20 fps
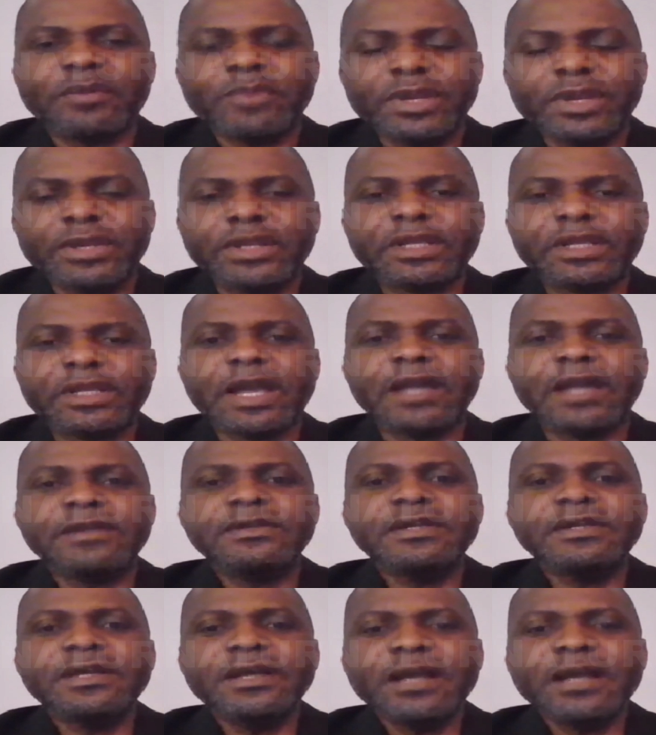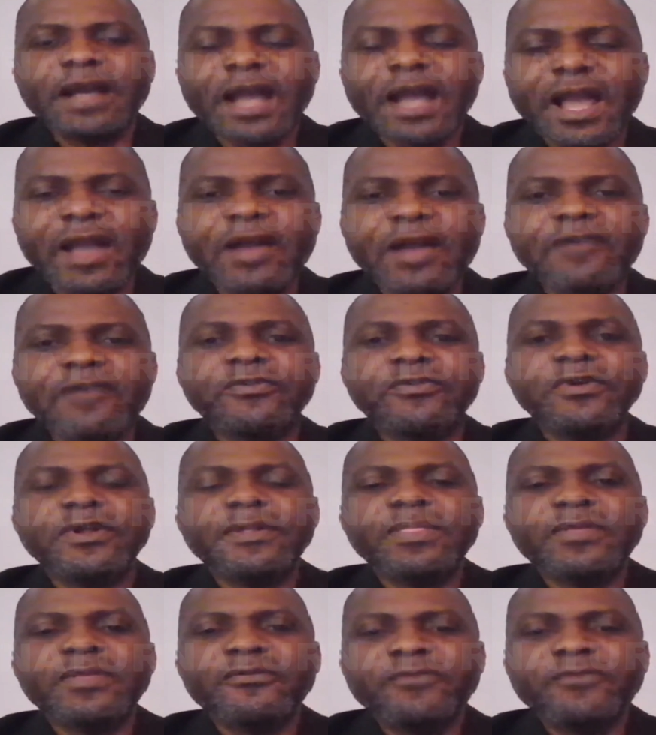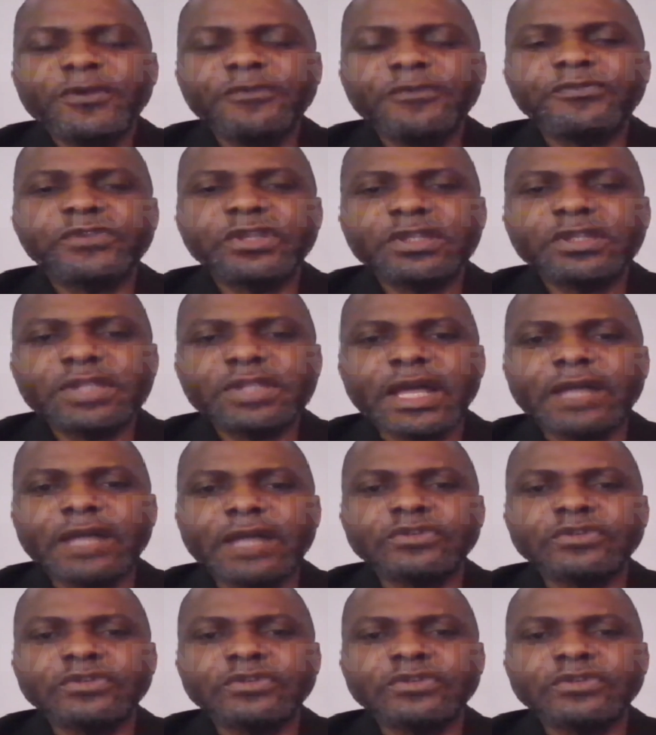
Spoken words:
of America have 50